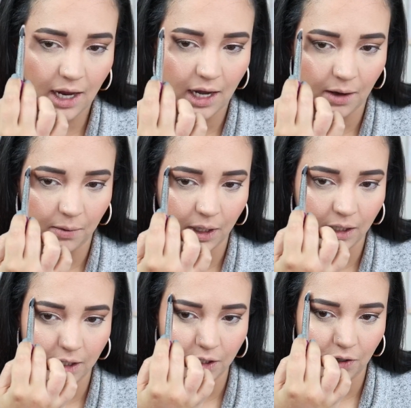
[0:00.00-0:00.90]
and I
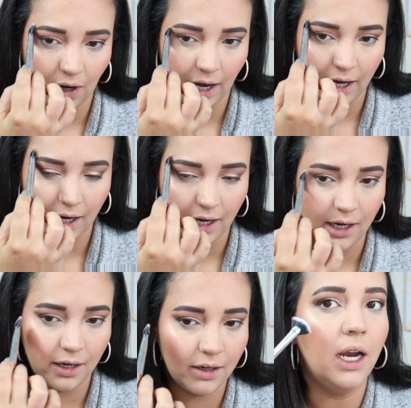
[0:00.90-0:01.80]
wanted to try
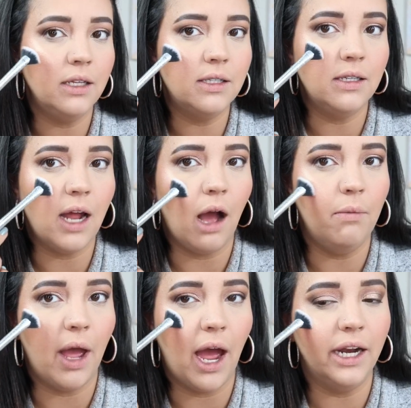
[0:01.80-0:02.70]
it, and it's
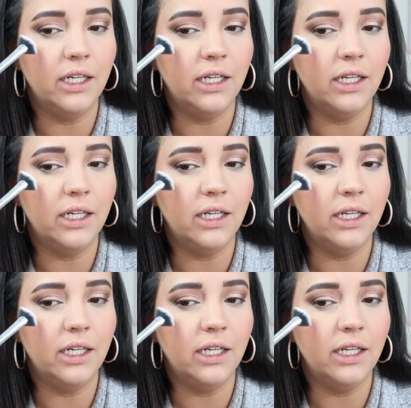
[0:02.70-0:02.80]
not bad.